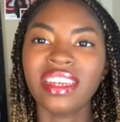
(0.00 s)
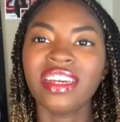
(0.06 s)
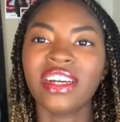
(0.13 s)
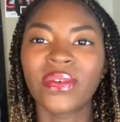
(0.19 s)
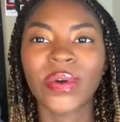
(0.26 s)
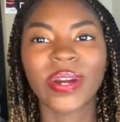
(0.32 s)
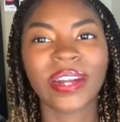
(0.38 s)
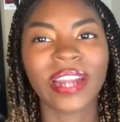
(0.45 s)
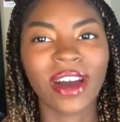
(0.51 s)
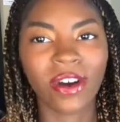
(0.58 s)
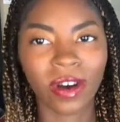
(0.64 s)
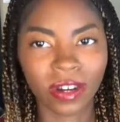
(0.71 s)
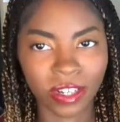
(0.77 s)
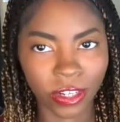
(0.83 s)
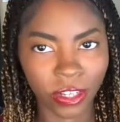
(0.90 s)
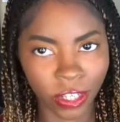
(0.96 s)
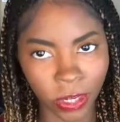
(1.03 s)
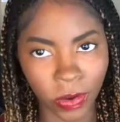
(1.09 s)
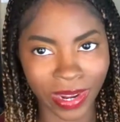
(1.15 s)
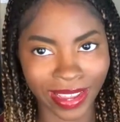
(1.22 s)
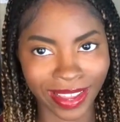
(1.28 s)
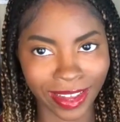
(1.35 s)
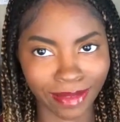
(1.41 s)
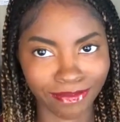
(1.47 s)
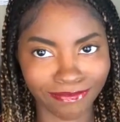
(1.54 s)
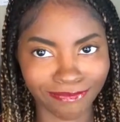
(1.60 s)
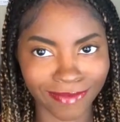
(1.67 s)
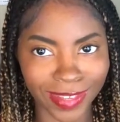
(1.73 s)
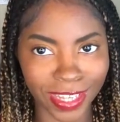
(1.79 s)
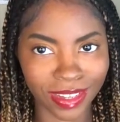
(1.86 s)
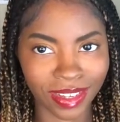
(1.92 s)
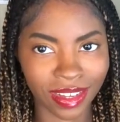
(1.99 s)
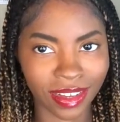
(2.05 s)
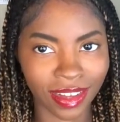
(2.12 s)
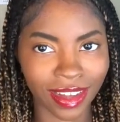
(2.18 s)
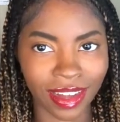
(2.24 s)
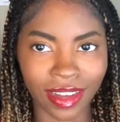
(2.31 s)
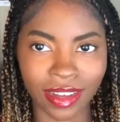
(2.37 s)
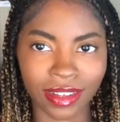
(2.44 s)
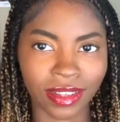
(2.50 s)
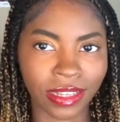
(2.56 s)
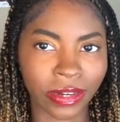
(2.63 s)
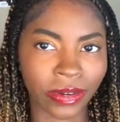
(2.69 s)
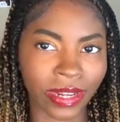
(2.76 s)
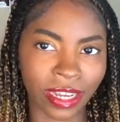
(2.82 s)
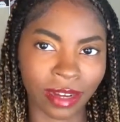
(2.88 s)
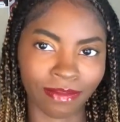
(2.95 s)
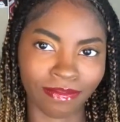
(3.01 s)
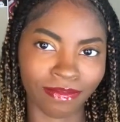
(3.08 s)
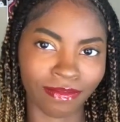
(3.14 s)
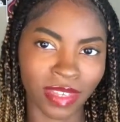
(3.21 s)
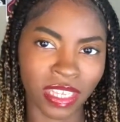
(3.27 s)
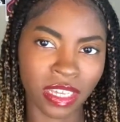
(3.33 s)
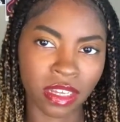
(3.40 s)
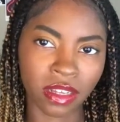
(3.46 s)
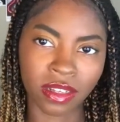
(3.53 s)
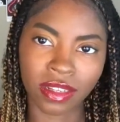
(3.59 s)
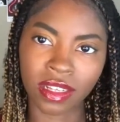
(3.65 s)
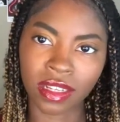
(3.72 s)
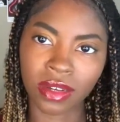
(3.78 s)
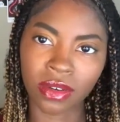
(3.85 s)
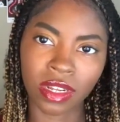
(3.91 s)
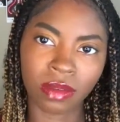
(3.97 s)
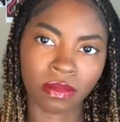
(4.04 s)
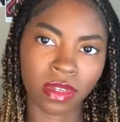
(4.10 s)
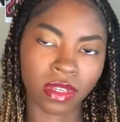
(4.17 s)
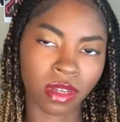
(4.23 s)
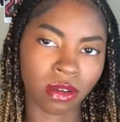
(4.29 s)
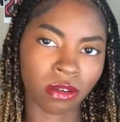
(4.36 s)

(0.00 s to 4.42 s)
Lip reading: We're now on to sodium. Sodium. Sodium is